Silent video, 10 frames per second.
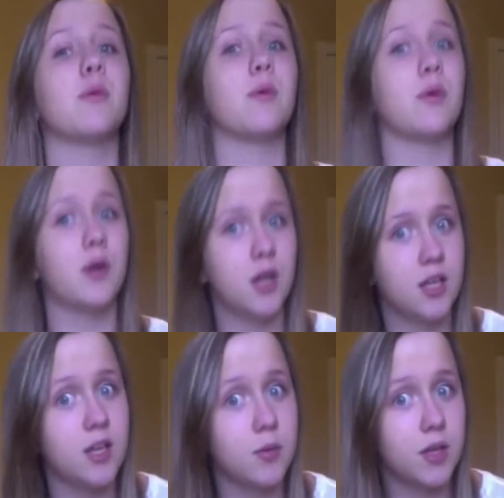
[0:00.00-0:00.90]

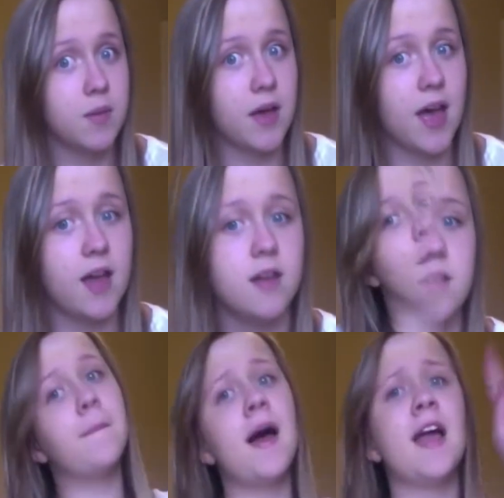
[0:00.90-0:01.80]
really, really bad.
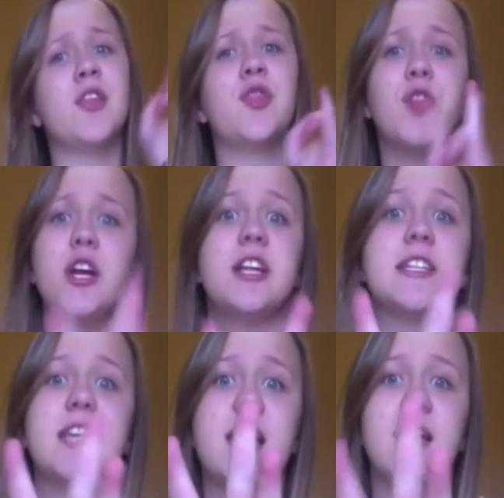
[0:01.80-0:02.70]
My third
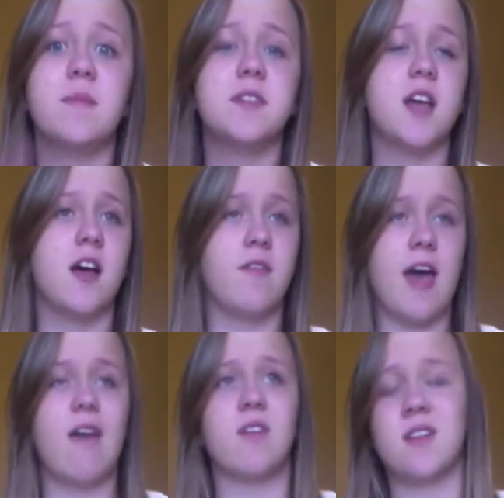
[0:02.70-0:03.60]
attempt of
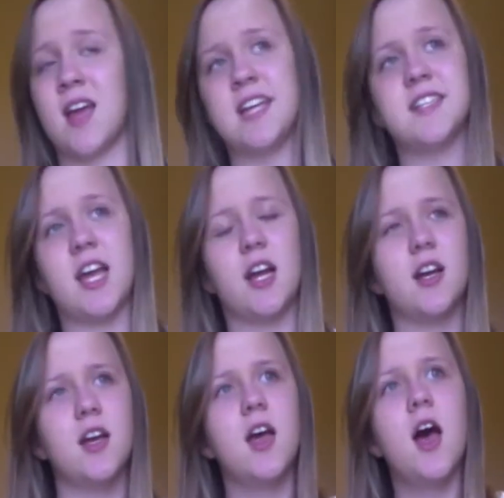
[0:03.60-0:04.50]
having nice hair,